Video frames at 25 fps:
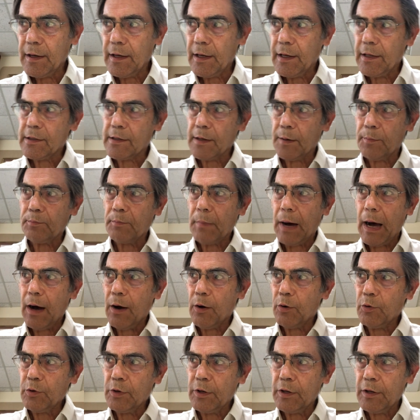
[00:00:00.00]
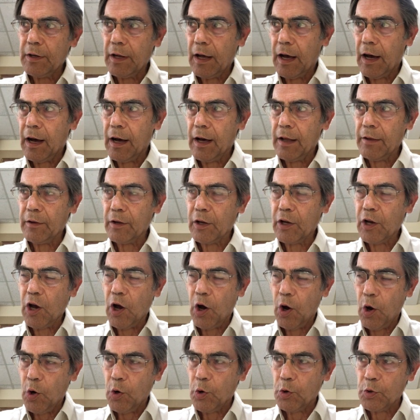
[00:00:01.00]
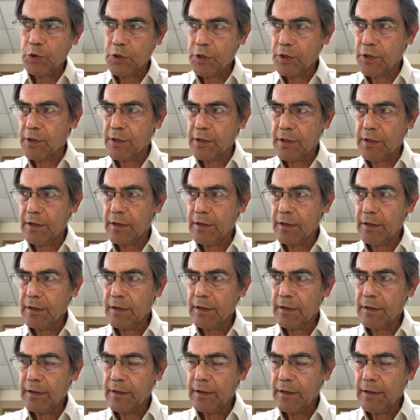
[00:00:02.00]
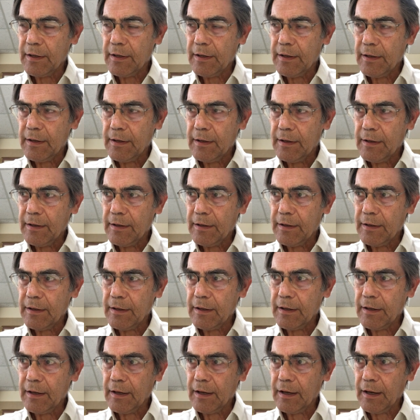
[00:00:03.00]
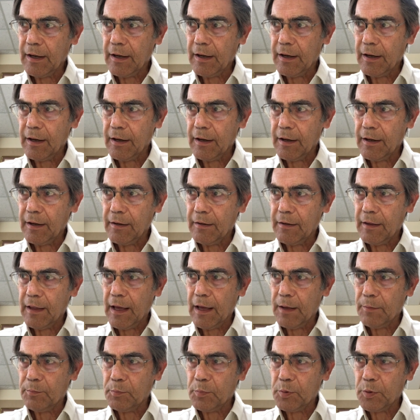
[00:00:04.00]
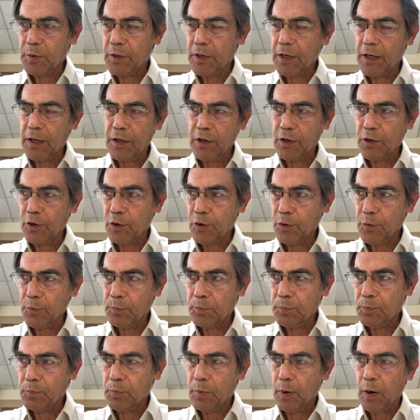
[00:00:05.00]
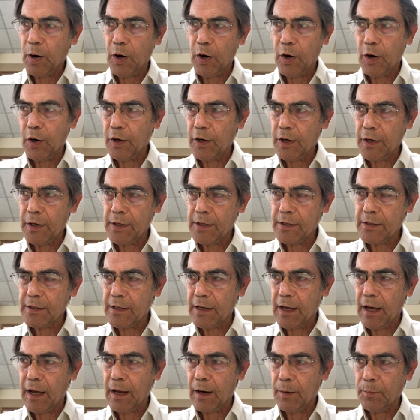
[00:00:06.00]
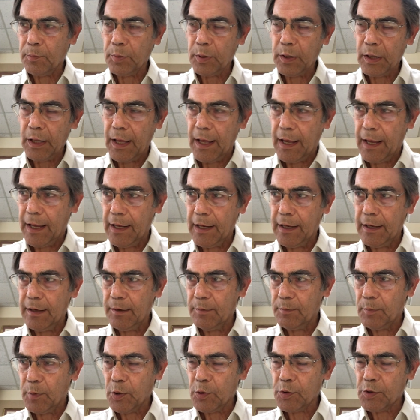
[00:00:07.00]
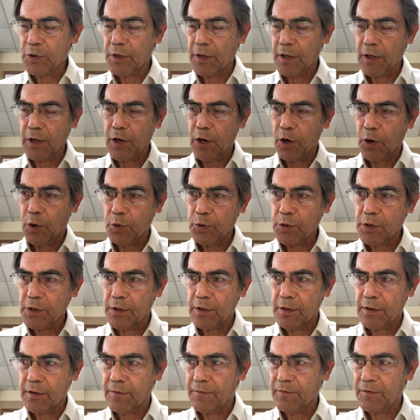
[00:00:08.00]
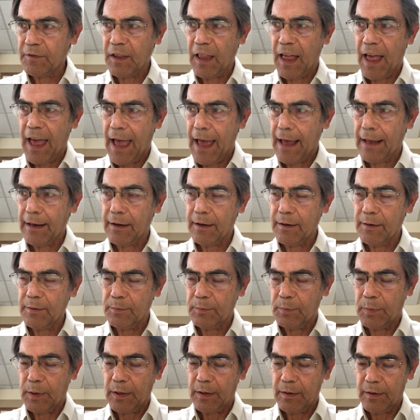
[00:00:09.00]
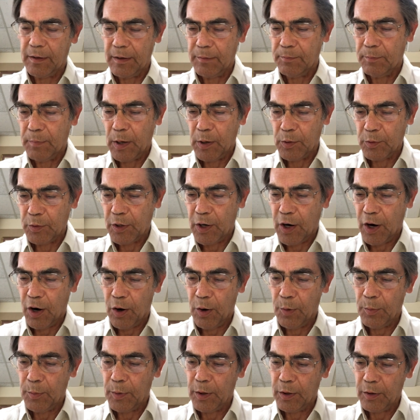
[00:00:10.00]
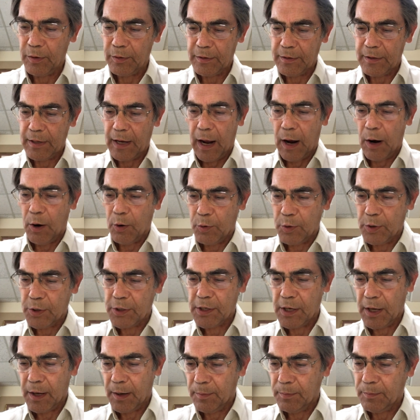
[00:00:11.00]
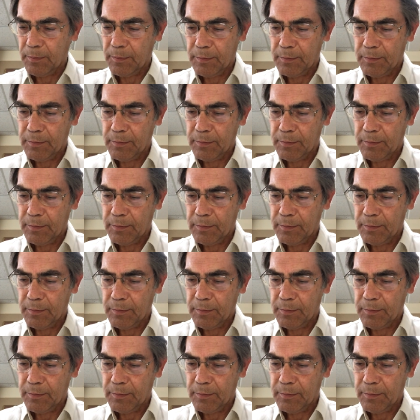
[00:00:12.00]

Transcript: It's a mountain on the coast. Uh, that particular part is not a plain. Most of the coast is flat, but Mount Carmel towers up